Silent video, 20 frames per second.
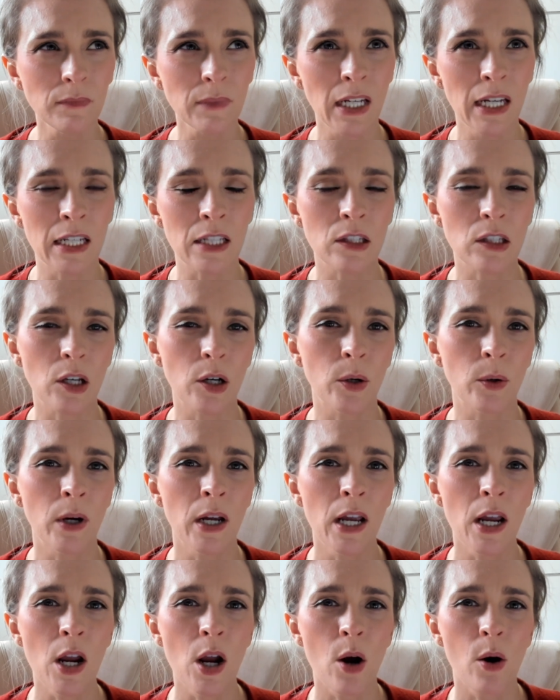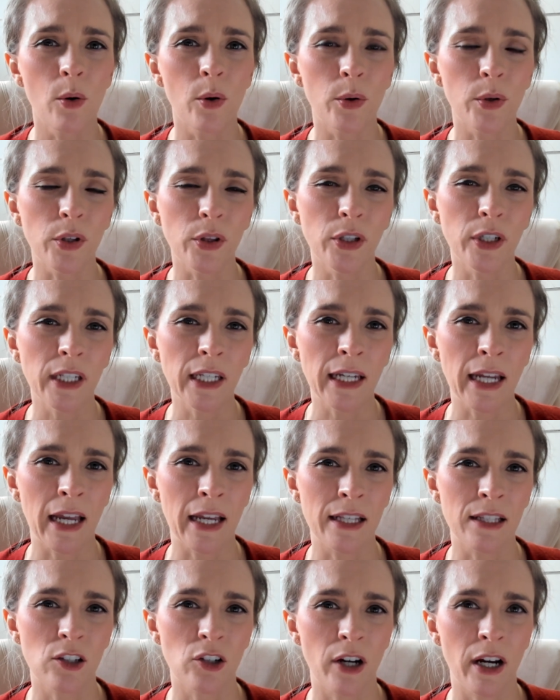And so, what we're looking
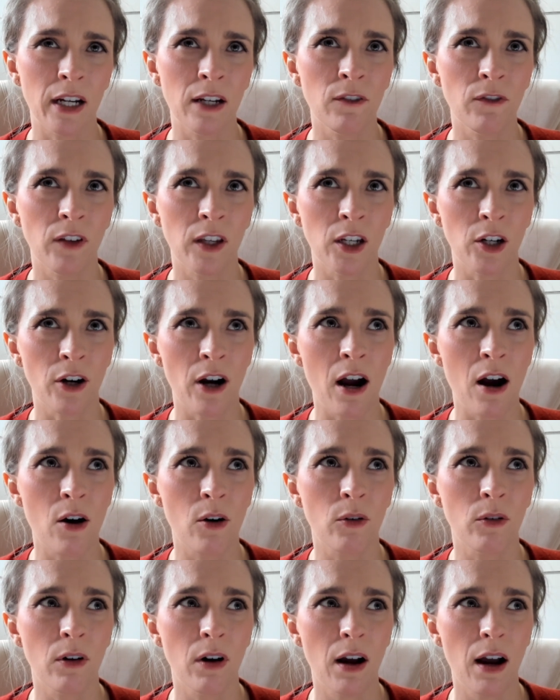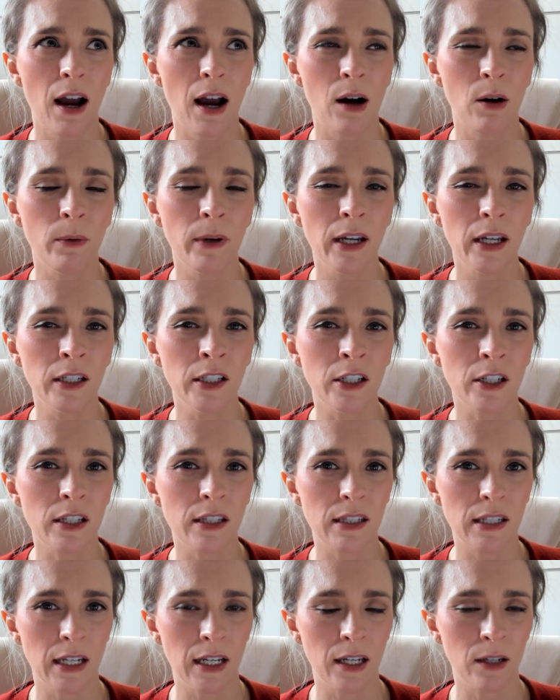at is trying to figure out how we
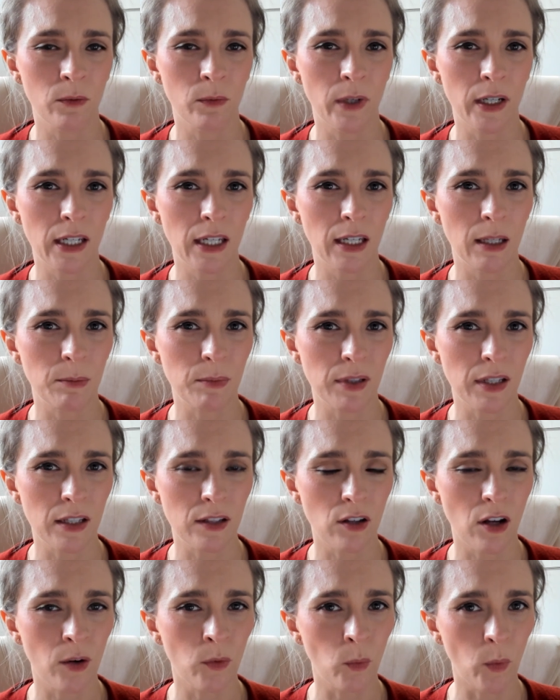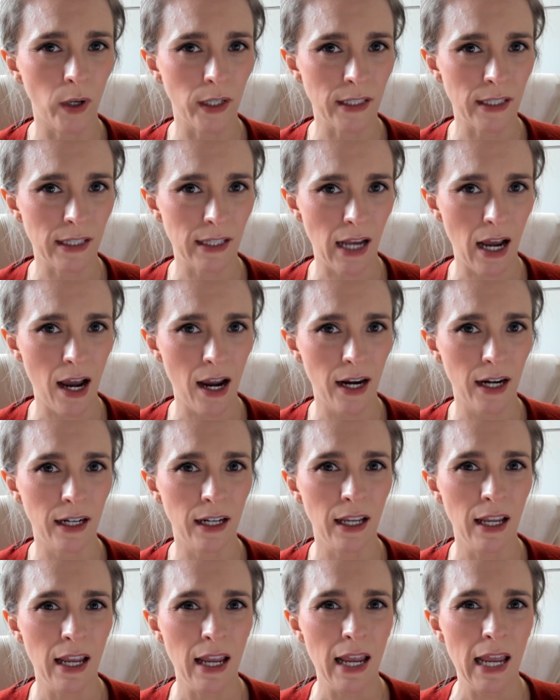understand what keeps us on one
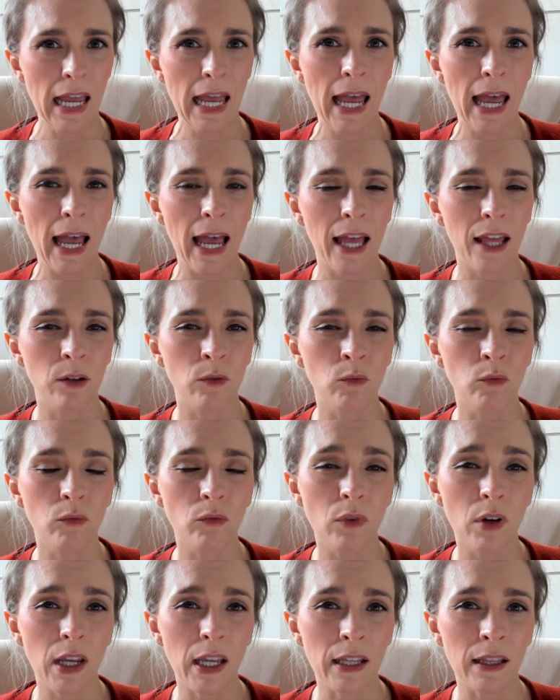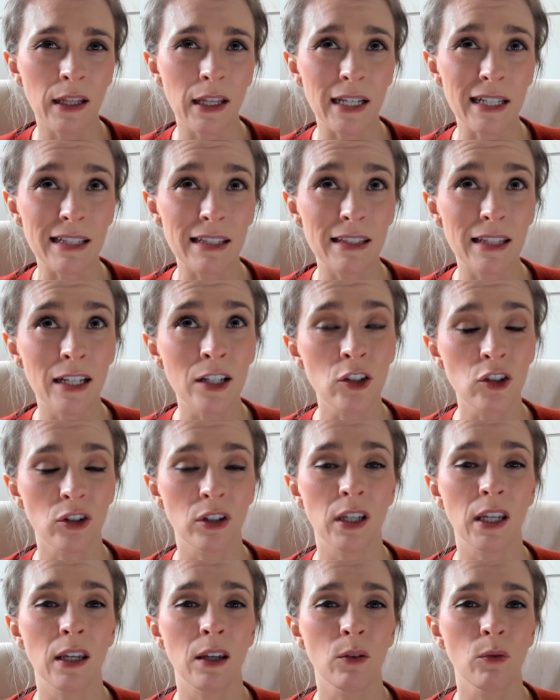side, and
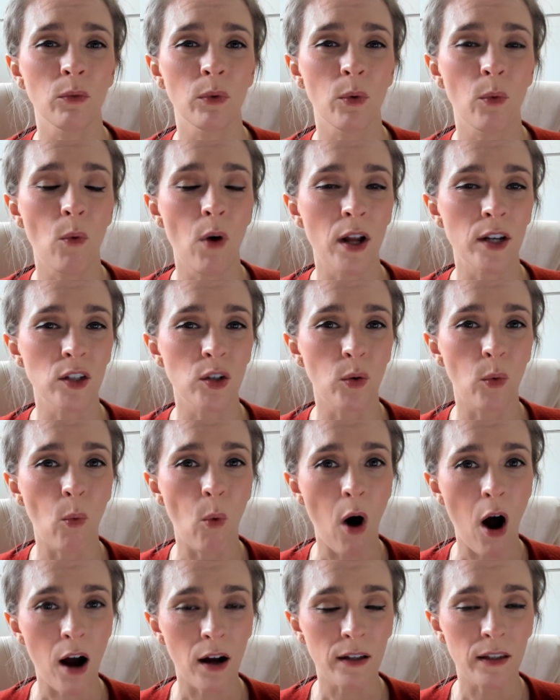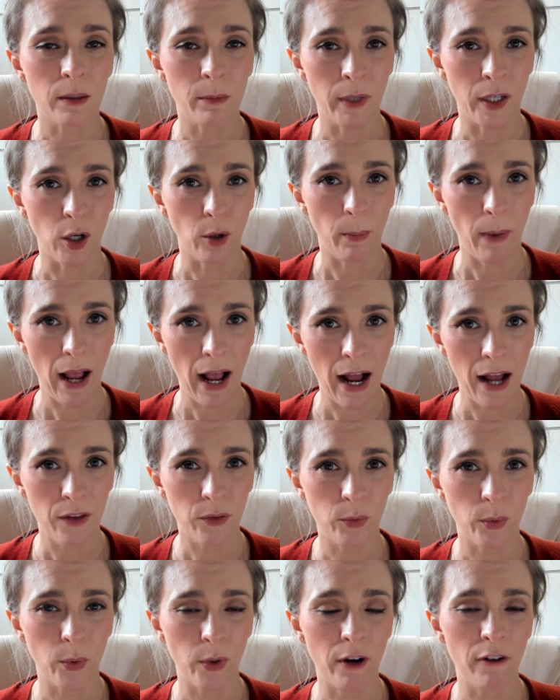essentially we want to walk the middle
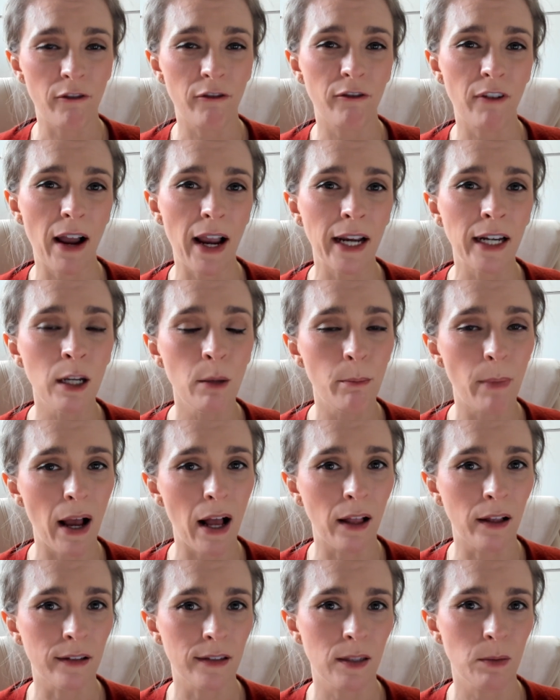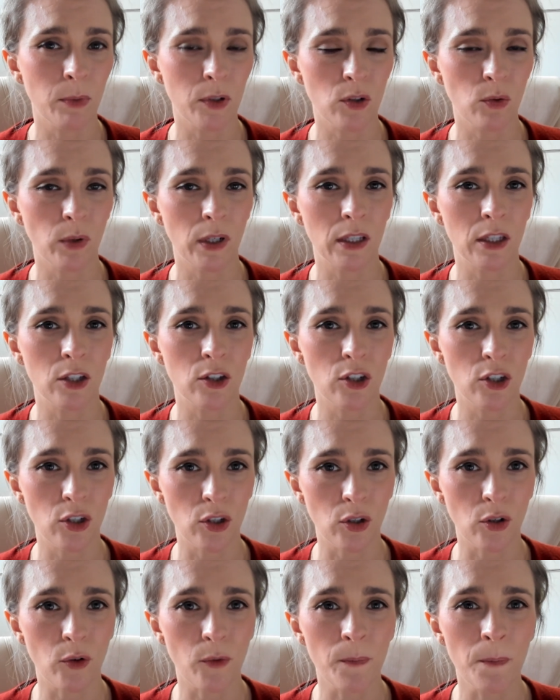path. We want to find a balance between the
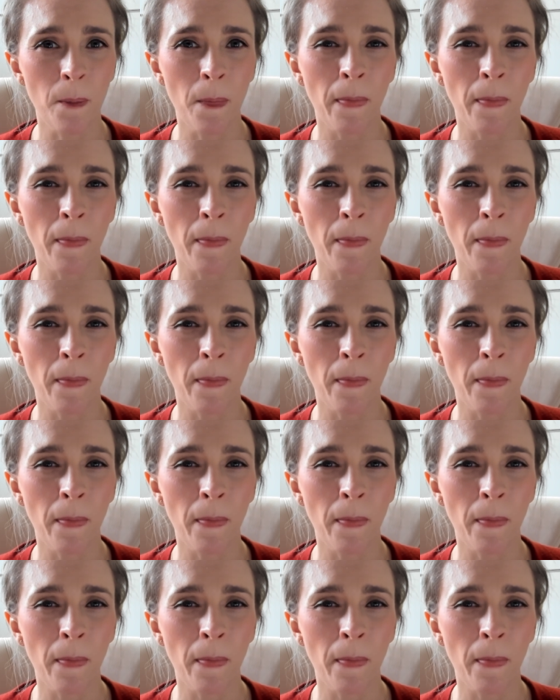two.